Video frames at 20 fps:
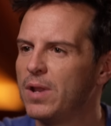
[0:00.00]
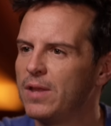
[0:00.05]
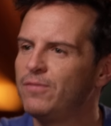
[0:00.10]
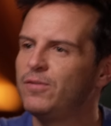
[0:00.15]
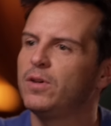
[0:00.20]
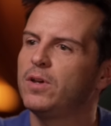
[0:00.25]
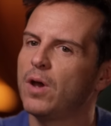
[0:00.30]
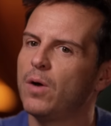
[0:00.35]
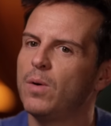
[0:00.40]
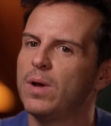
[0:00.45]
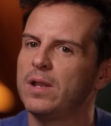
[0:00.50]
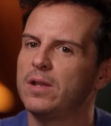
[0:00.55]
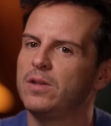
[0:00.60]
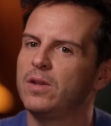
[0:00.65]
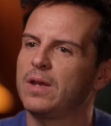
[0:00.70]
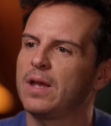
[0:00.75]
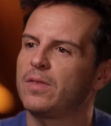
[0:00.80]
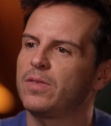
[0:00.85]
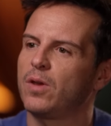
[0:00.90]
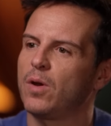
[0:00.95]
But if you go in and
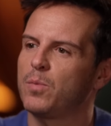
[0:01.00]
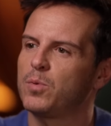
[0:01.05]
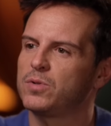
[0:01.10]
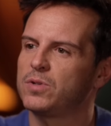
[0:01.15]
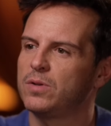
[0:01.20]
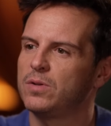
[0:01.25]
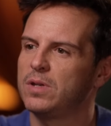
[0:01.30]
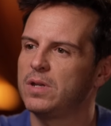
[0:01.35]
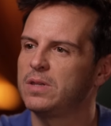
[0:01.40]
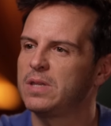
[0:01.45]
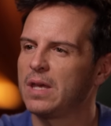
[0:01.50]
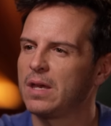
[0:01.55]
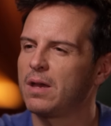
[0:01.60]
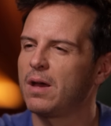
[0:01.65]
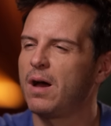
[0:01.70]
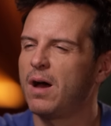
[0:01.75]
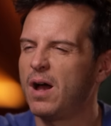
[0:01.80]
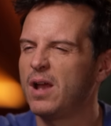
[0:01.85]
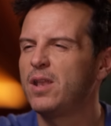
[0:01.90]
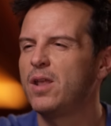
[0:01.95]
you get the opportunity, you think,
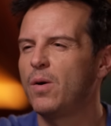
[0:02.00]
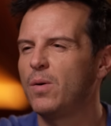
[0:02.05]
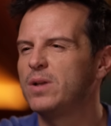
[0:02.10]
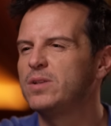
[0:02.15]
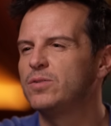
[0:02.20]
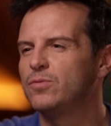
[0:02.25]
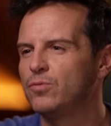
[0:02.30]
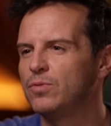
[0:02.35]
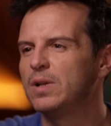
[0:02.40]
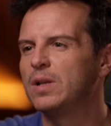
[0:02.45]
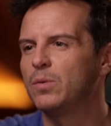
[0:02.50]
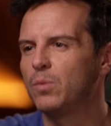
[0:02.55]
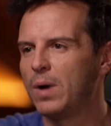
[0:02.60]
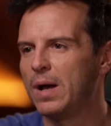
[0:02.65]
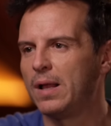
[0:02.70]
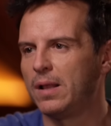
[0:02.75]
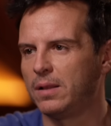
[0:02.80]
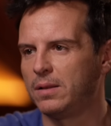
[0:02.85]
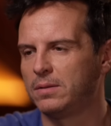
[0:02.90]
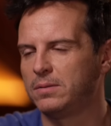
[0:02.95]
I know I did really
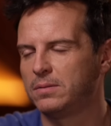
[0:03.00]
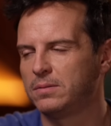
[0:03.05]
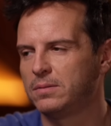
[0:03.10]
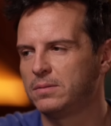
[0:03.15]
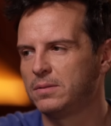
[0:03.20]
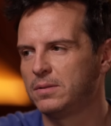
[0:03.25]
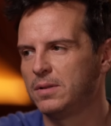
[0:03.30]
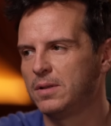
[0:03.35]
well. Mm-hmm.